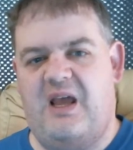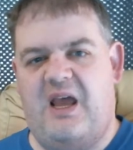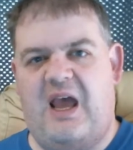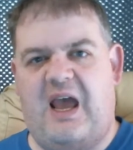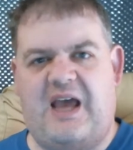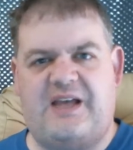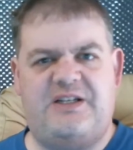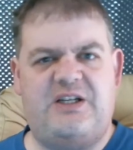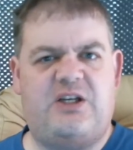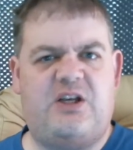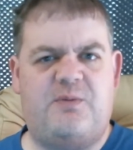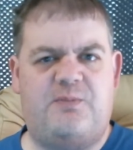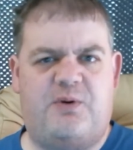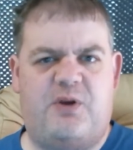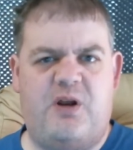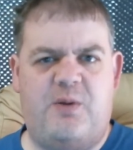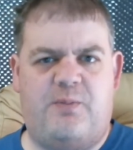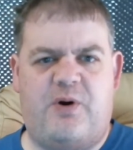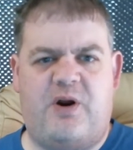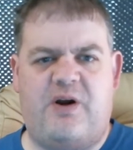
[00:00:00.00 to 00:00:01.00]
As a
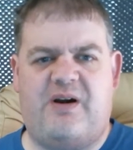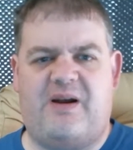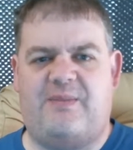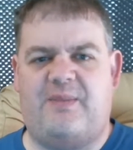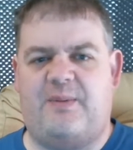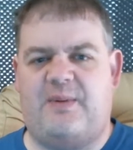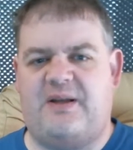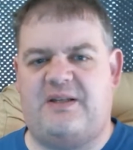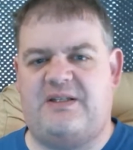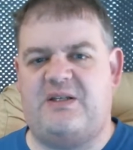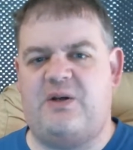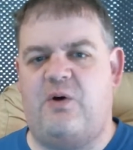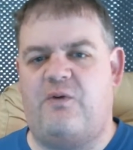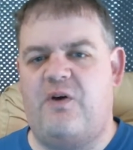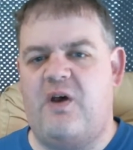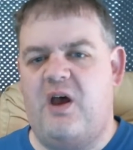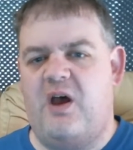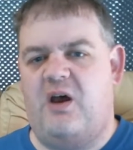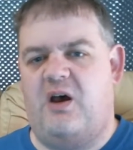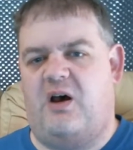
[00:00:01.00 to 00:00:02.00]
computer programmer myself,
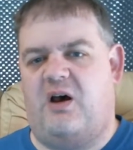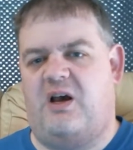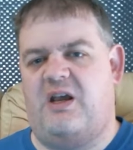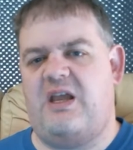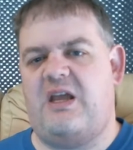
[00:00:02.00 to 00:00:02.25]
I